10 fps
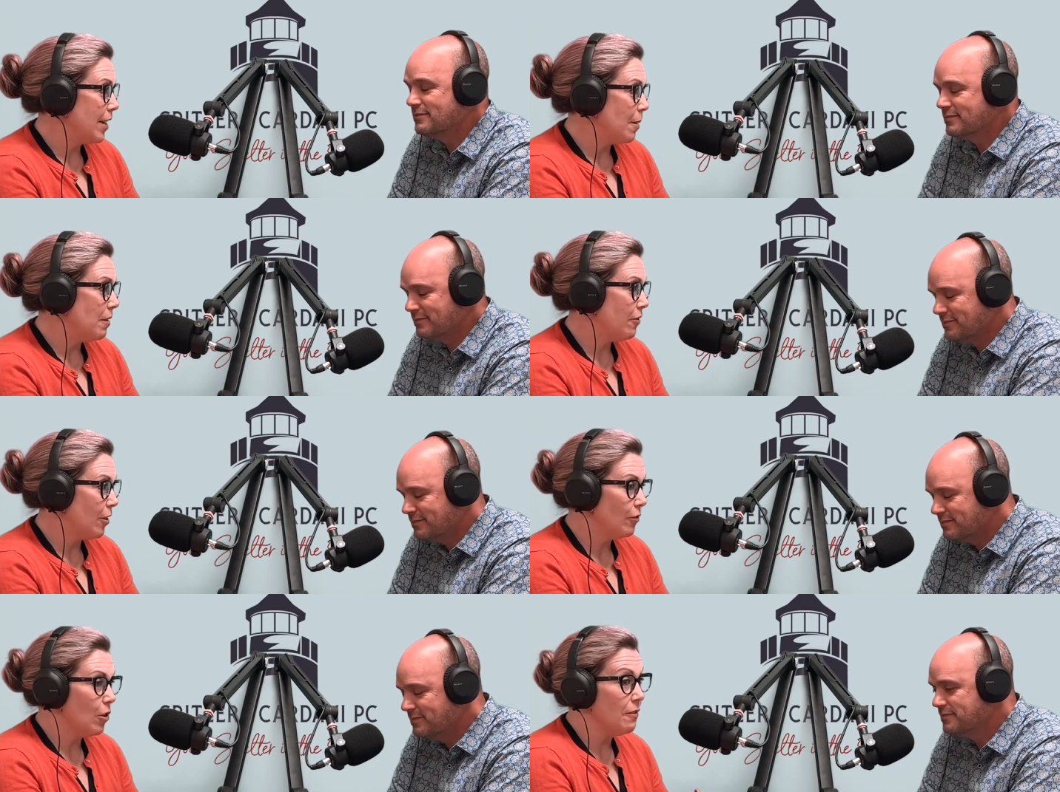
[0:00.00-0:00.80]
Speaker 1: Not be
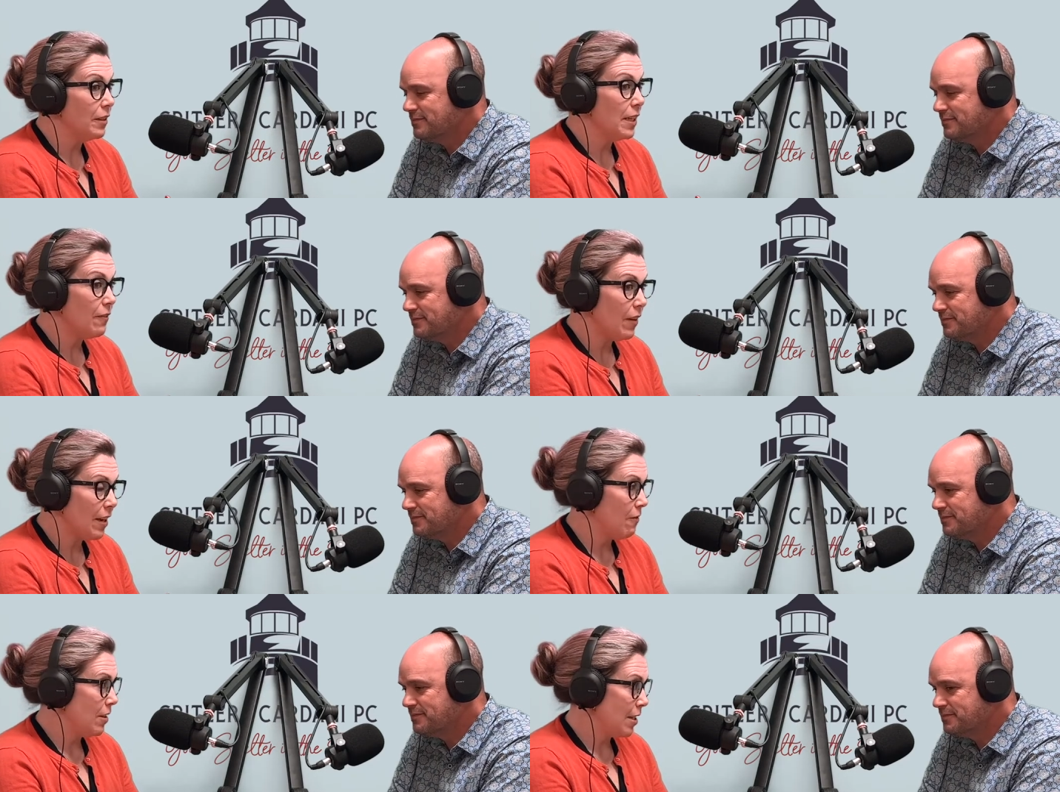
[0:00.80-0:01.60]
fearful of
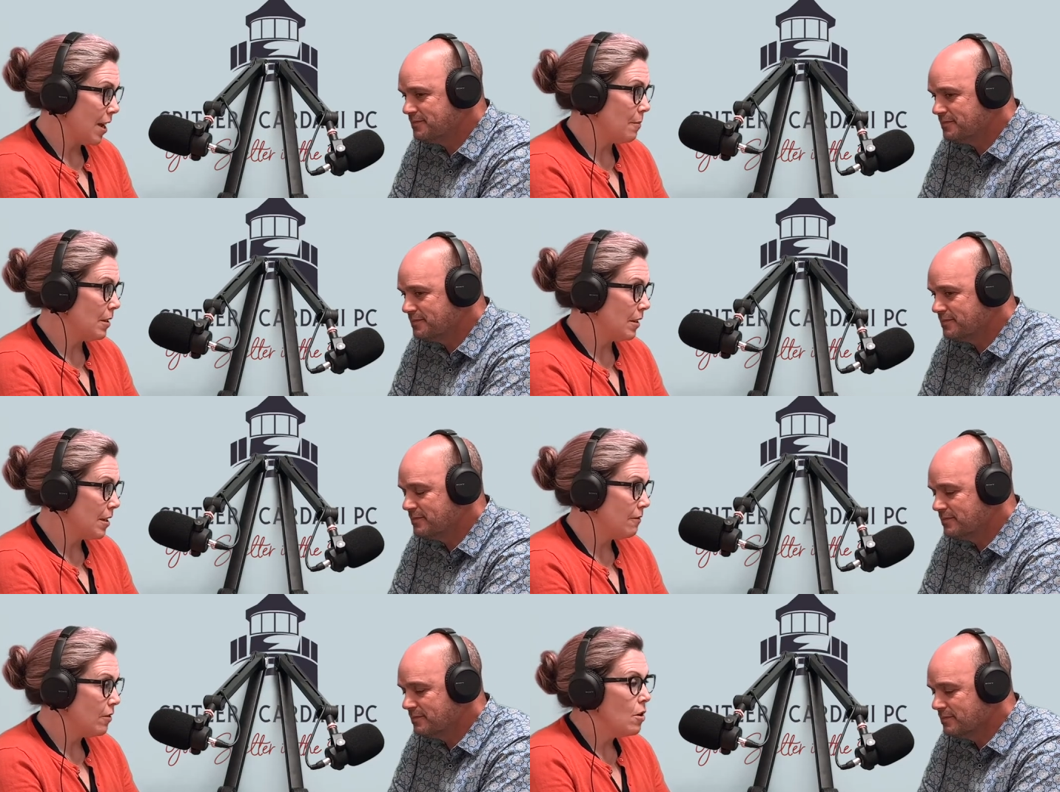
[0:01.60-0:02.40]
leaving if it's time to
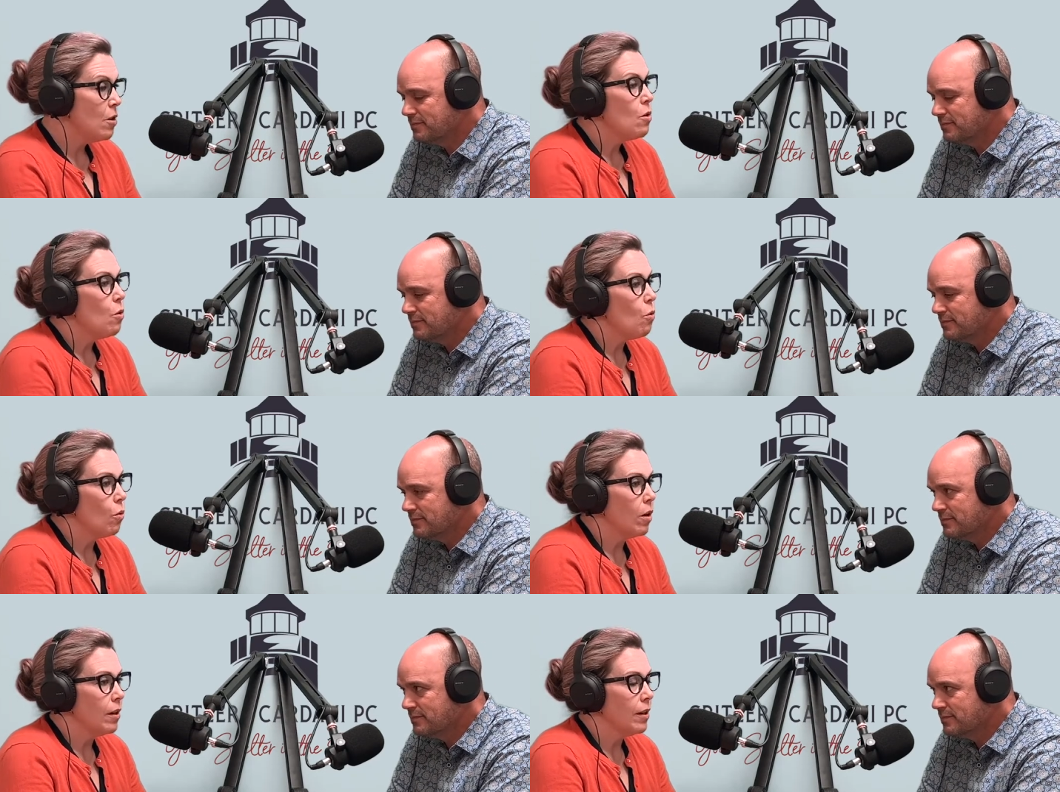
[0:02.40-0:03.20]
leave,
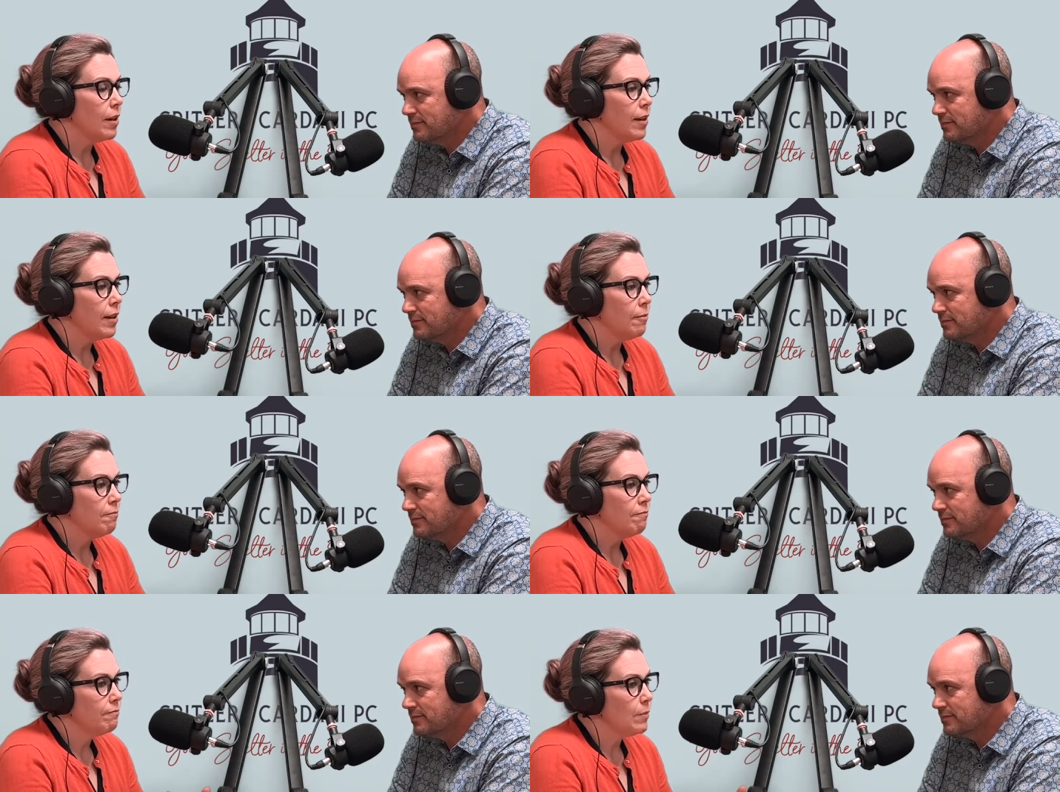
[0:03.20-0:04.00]
or
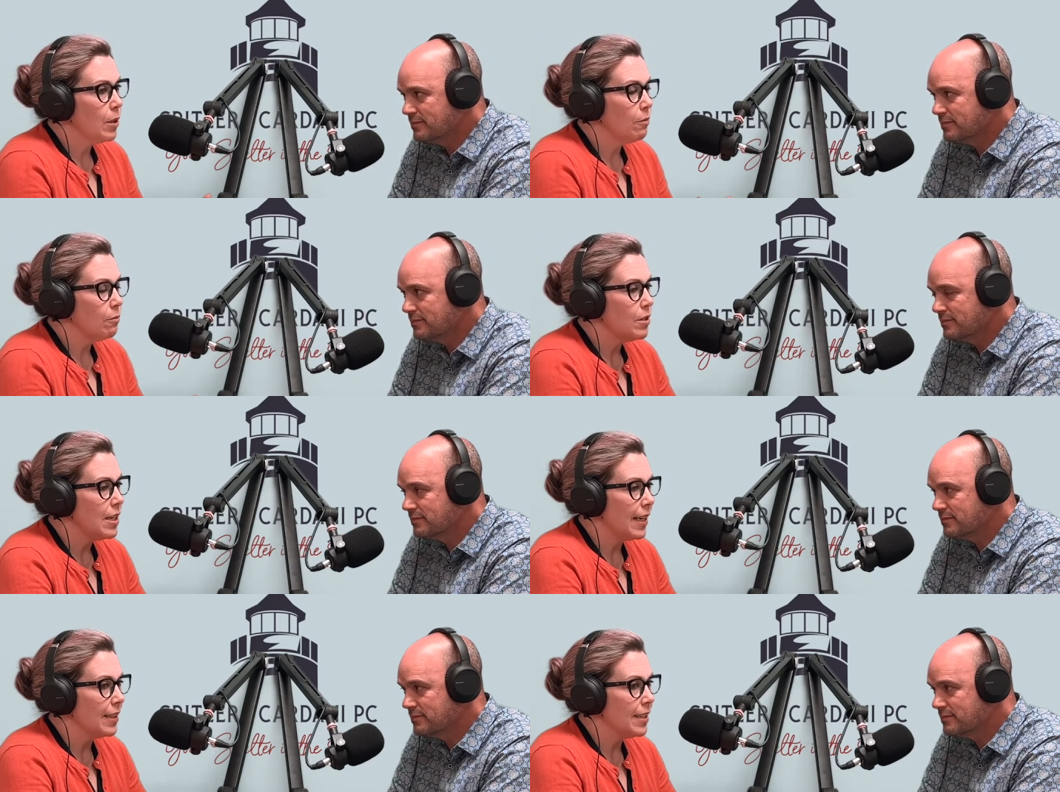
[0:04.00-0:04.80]
um, you know,
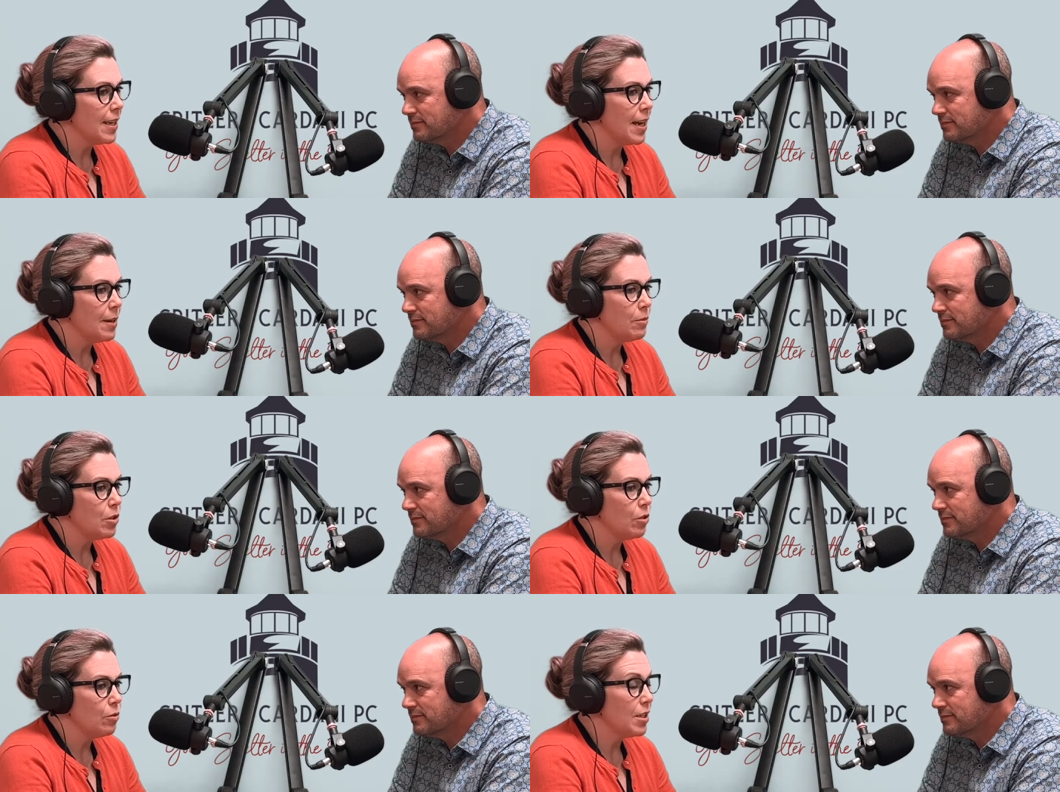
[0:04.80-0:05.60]
taking the time
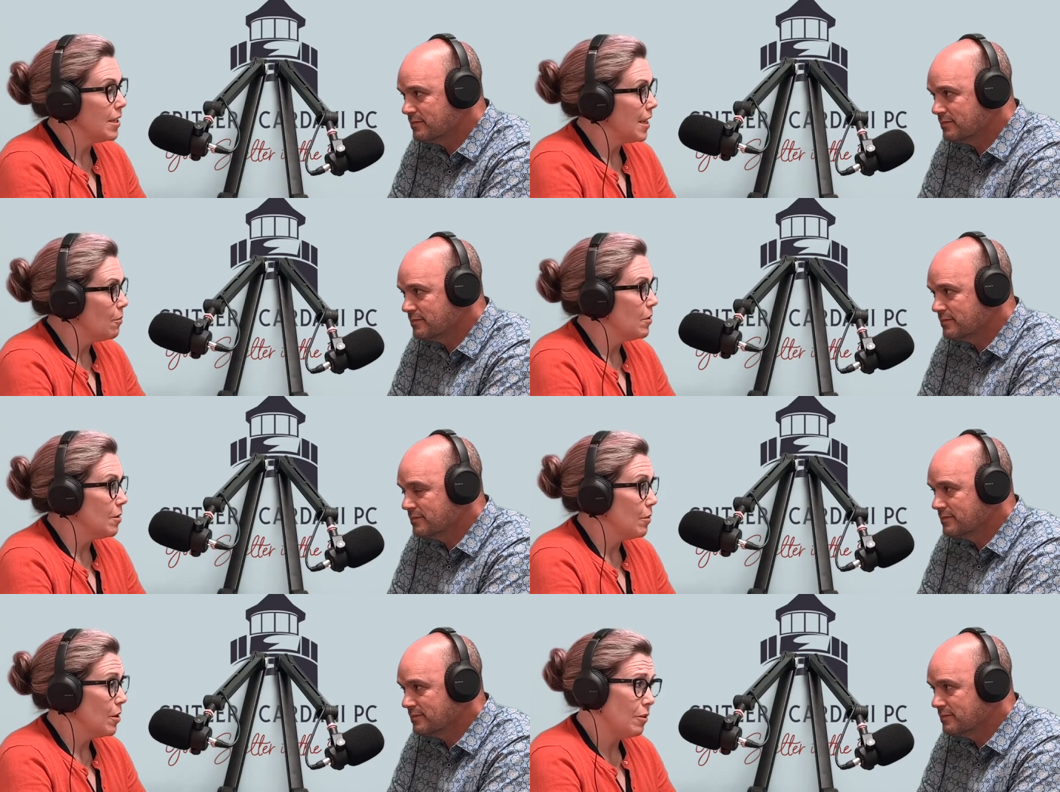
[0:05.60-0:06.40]
to sit down with
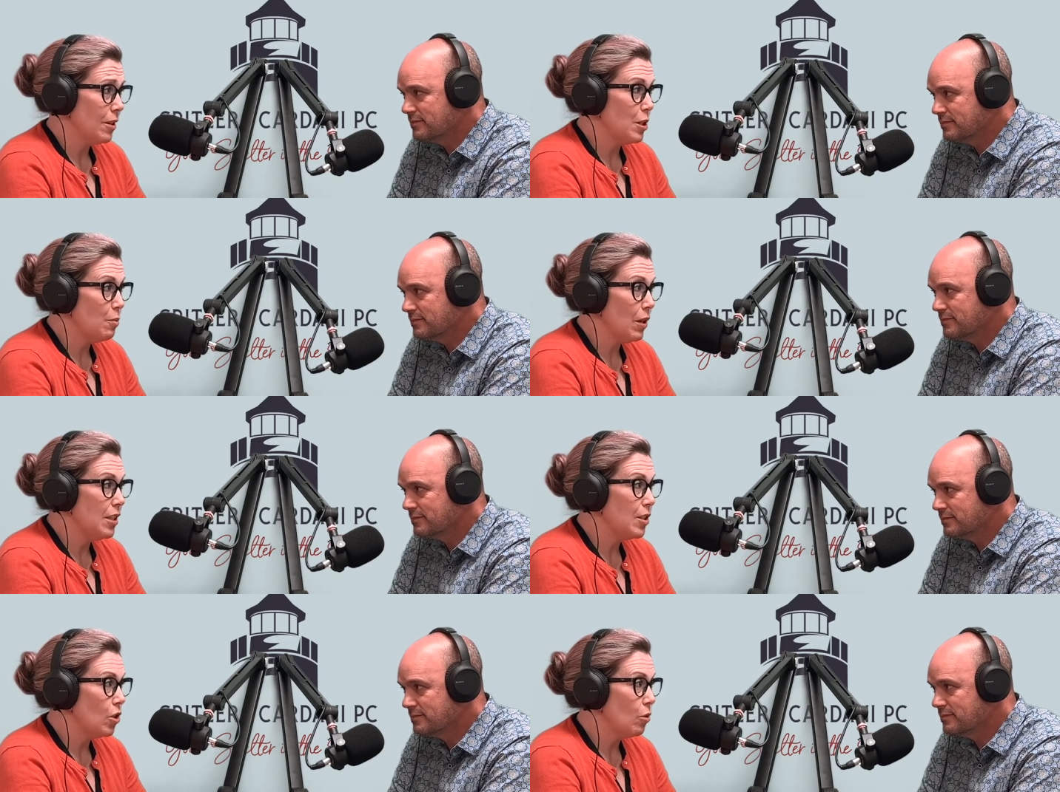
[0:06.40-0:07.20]
someone who can
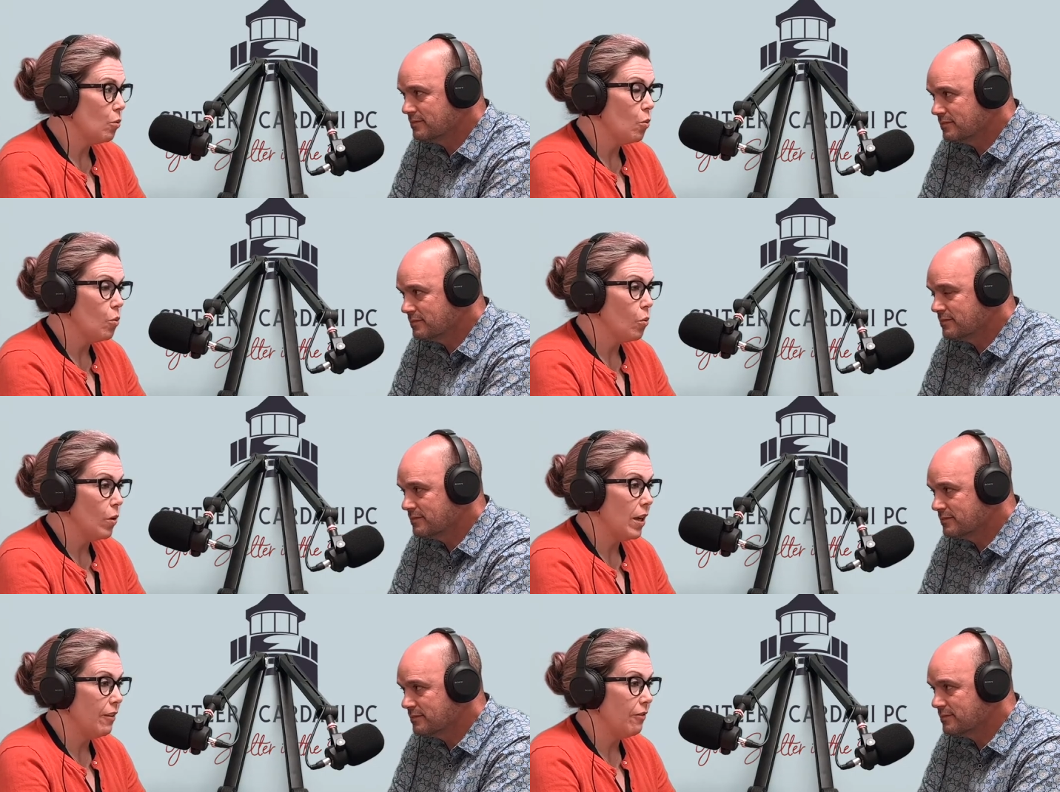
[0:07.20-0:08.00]
explain to
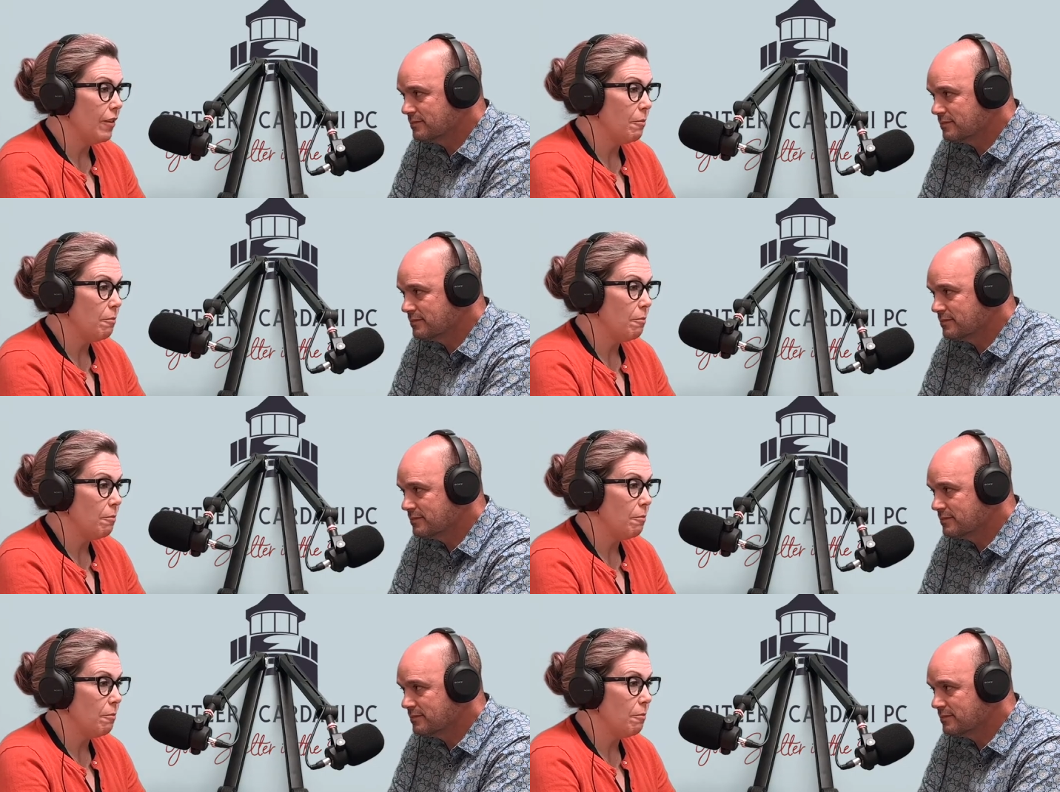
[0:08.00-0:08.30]
you if